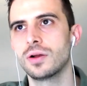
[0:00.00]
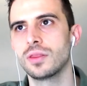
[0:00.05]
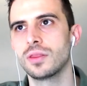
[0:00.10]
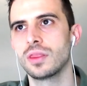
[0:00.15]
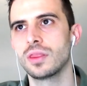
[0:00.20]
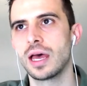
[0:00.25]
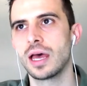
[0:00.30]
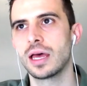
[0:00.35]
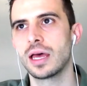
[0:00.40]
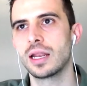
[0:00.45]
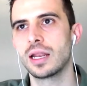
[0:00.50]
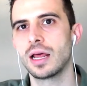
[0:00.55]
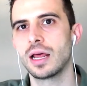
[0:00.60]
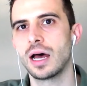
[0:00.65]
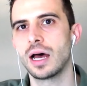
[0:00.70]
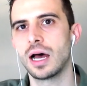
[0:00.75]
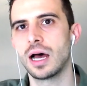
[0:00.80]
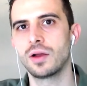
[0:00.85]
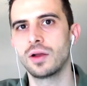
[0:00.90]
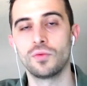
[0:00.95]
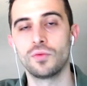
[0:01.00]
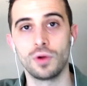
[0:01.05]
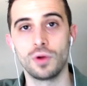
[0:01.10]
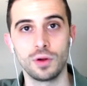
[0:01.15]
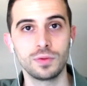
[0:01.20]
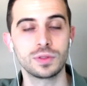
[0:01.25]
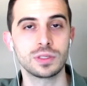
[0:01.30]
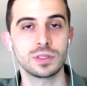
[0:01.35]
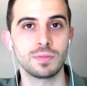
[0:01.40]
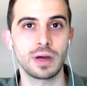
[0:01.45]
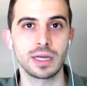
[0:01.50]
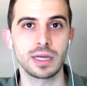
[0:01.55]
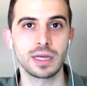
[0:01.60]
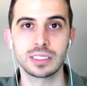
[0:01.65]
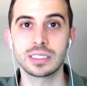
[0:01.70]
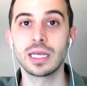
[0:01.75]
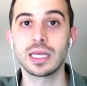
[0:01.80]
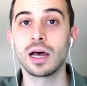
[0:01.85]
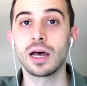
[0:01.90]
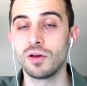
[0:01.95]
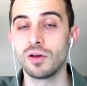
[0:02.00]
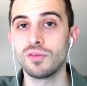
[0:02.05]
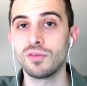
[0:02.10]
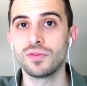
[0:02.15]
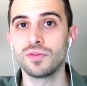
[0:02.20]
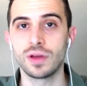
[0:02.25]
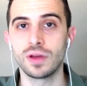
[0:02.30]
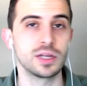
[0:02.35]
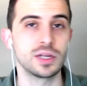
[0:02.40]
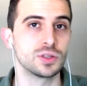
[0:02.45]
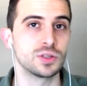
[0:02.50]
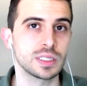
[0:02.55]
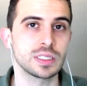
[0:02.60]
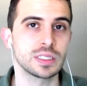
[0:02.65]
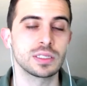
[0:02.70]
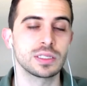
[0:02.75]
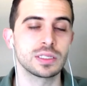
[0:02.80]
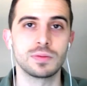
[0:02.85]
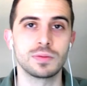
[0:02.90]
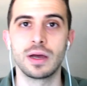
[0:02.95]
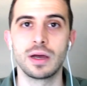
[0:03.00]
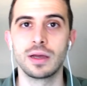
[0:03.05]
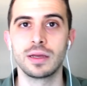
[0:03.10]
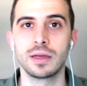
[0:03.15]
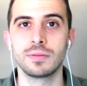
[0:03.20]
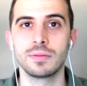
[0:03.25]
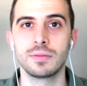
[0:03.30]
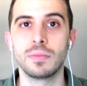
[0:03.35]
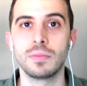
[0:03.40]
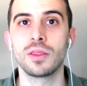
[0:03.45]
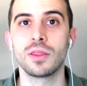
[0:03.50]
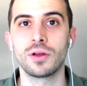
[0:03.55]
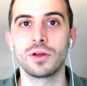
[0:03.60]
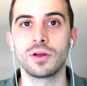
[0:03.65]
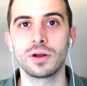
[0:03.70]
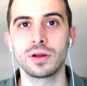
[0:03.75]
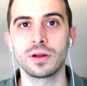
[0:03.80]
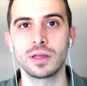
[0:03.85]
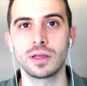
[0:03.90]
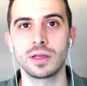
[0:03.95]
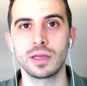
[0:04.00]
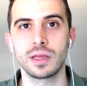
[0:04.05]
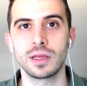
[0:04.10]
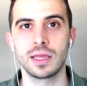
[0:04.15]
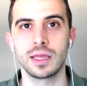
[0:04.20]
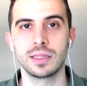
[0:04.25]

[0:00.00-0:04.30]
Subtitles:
that I wrote to myself, and I addressed it to my mother and